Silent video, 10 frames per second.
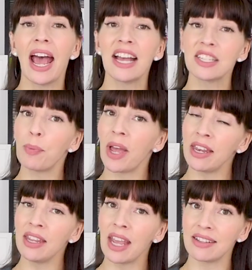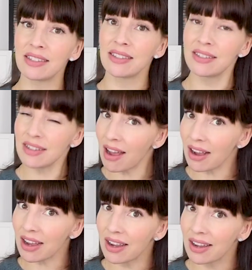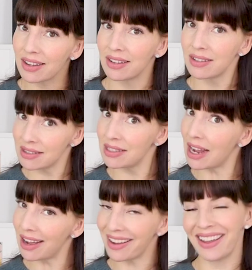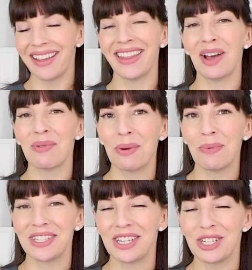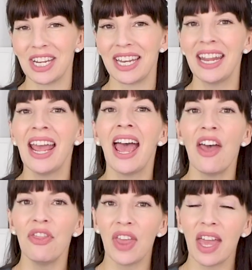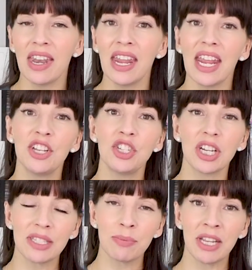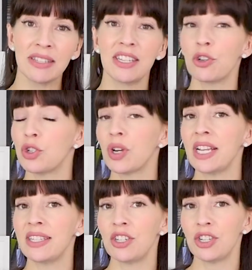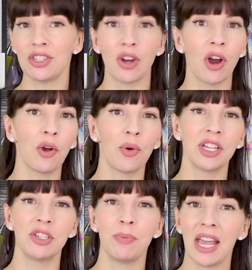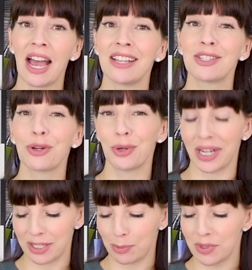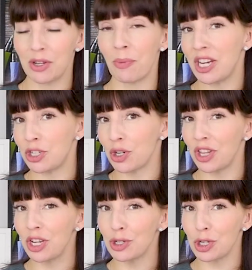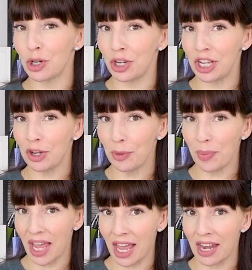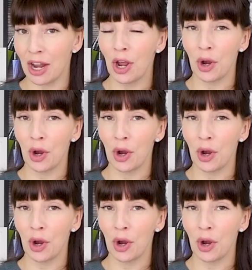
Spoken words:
As a pen gets stuck, stuck in that one position, then it just means that your transitions aren't going to be as crisp. So make sure that you're turning your pen